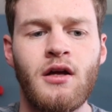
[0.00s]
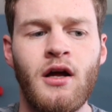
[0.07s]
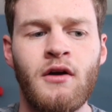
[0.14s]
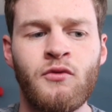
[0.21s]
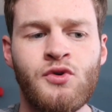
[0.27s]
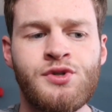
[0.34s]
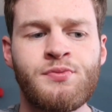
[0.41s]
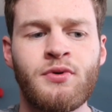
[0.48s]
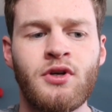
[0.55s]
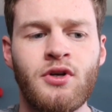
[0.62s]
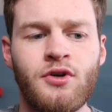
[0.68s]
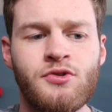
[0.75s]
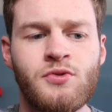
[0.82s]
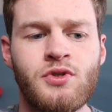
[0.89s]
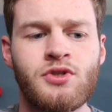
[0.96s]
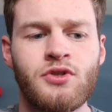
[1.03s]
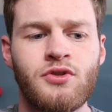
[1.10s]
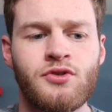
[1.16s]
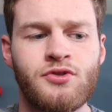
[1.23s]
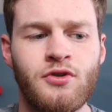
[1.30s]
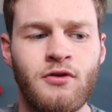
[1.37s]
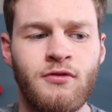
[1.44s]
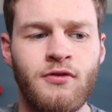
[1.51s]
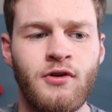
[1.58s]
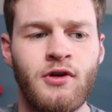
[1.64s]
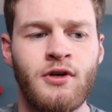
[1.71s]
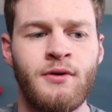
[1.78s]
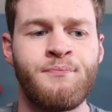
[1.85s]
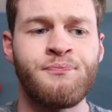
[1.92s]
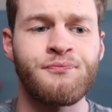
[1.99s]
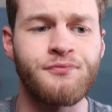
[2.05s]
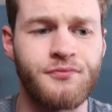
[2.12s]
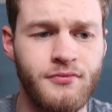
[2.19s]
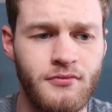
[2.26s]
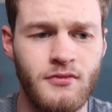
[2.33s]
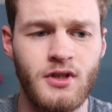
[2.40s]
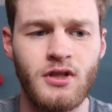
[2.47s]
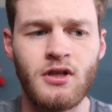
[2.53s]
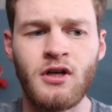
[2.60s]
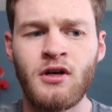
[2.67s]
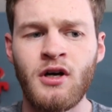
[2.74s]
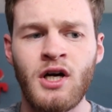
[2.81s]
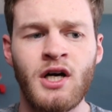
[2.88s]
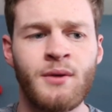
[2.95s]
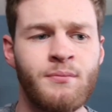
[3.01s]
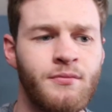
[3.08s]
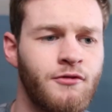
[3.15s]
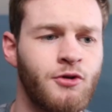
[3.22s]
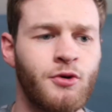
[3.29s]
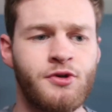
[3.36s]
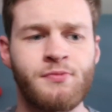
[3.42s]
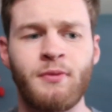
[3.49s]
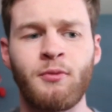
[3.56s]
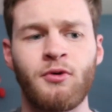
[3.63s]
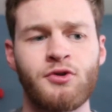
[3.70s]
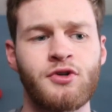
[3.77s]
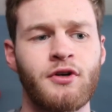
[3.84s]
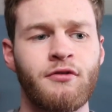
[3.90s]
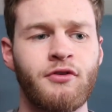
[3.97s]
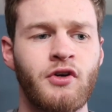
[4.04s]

everyone's pretty close to each other so far. Um, of course, people are trying to